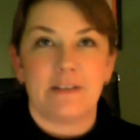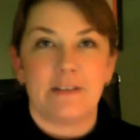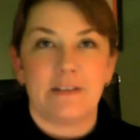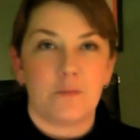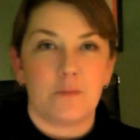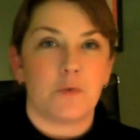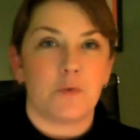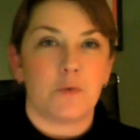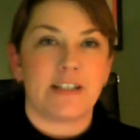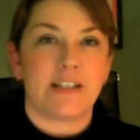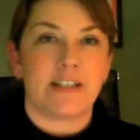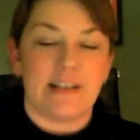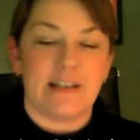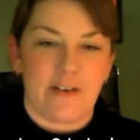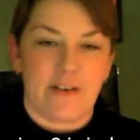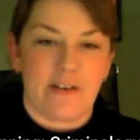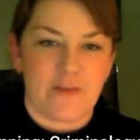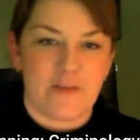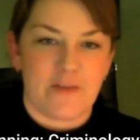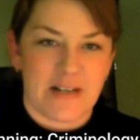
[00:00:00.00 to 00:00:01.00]
would save
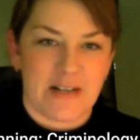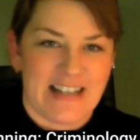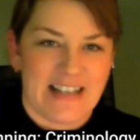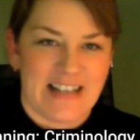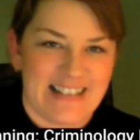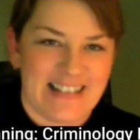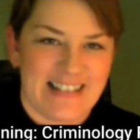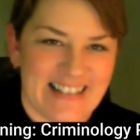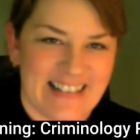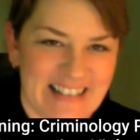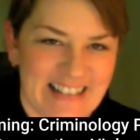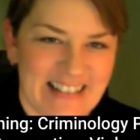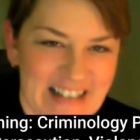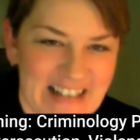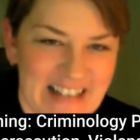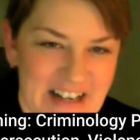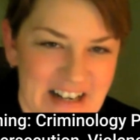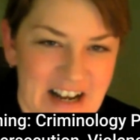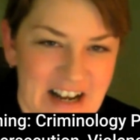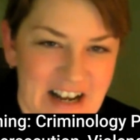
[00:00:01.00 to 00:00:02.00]
everybody and
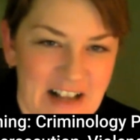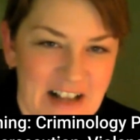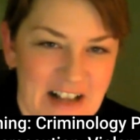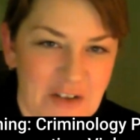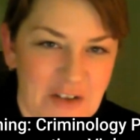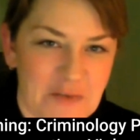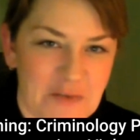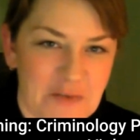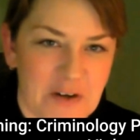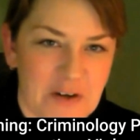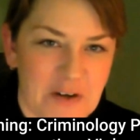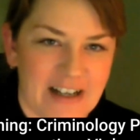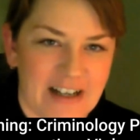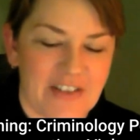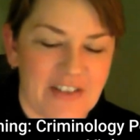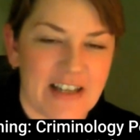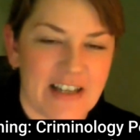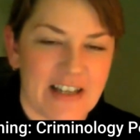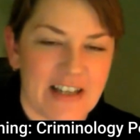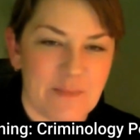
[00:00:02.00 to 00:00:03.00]
a lot of work, I
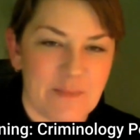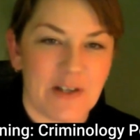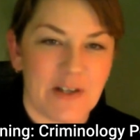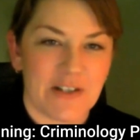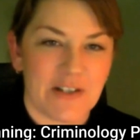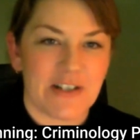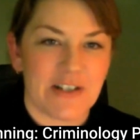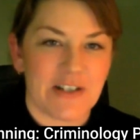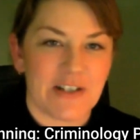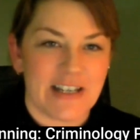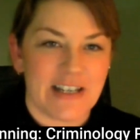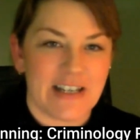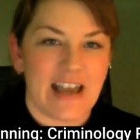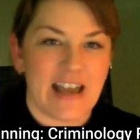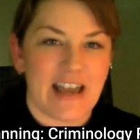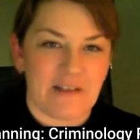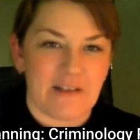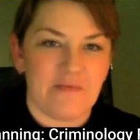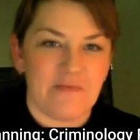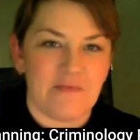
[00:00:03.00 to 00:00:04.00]
think. But
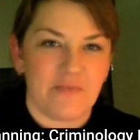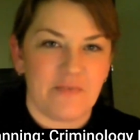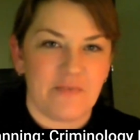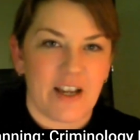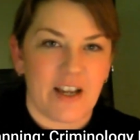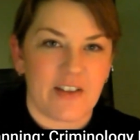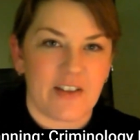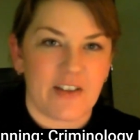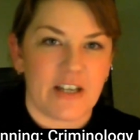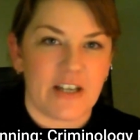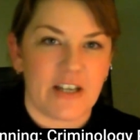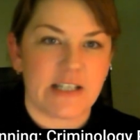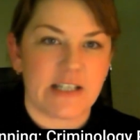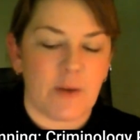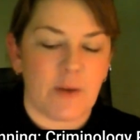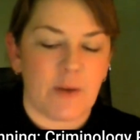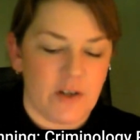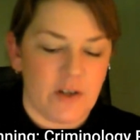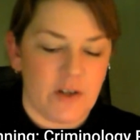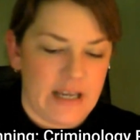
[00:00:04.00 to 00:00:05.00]
yeah, I think it's
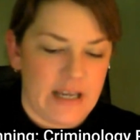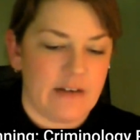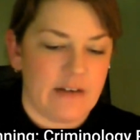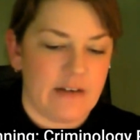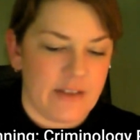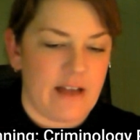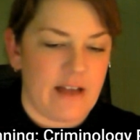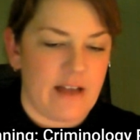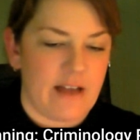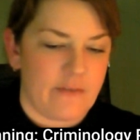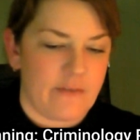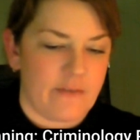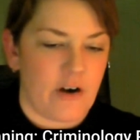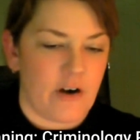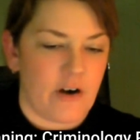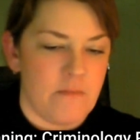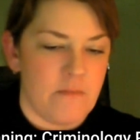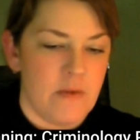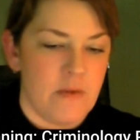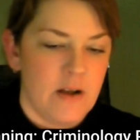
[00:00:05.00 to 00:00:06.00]
about hearing that
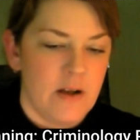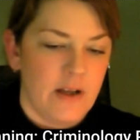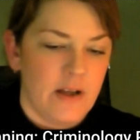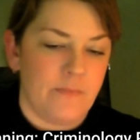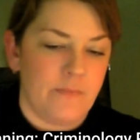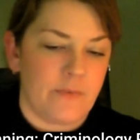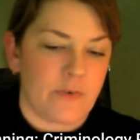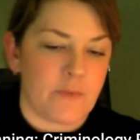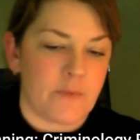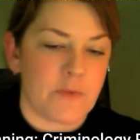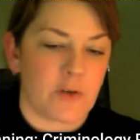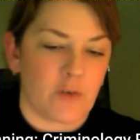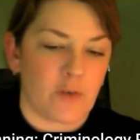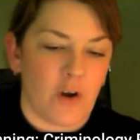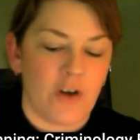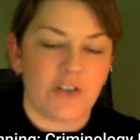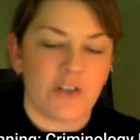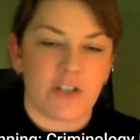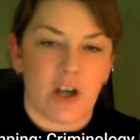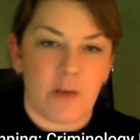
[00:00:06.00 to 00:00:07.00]
from the
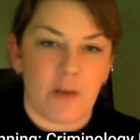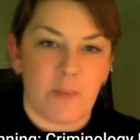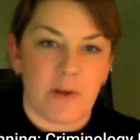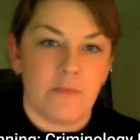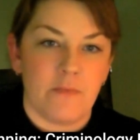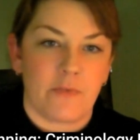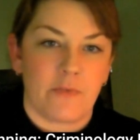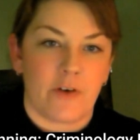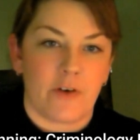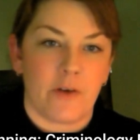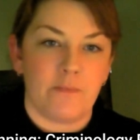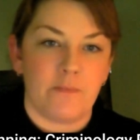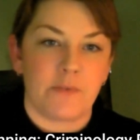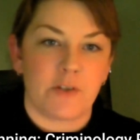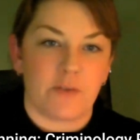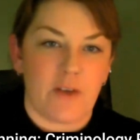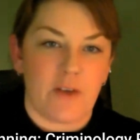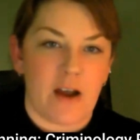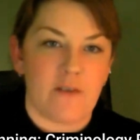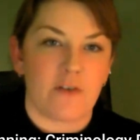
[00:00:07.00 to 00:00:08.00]
ground up and from
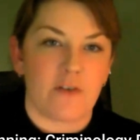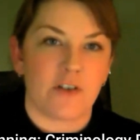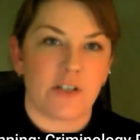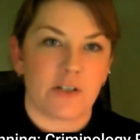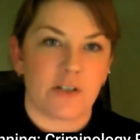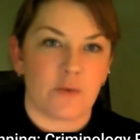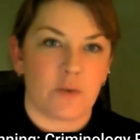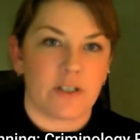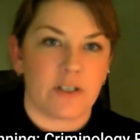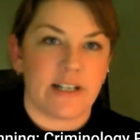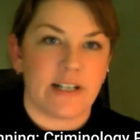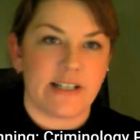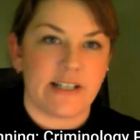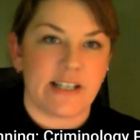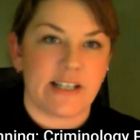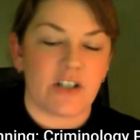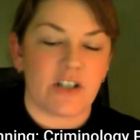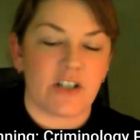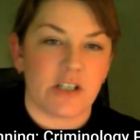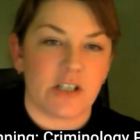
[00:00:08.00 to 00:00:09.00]
survivors and
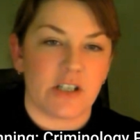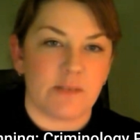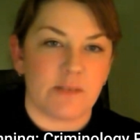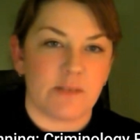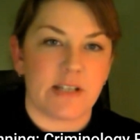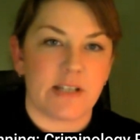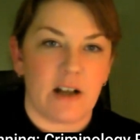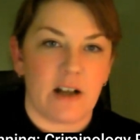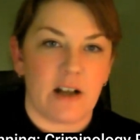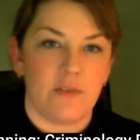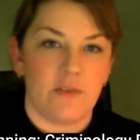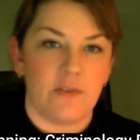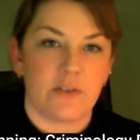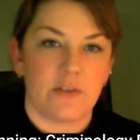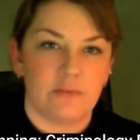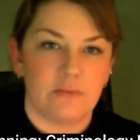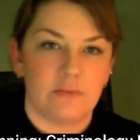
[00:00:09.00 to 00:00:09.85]
organizations themselves.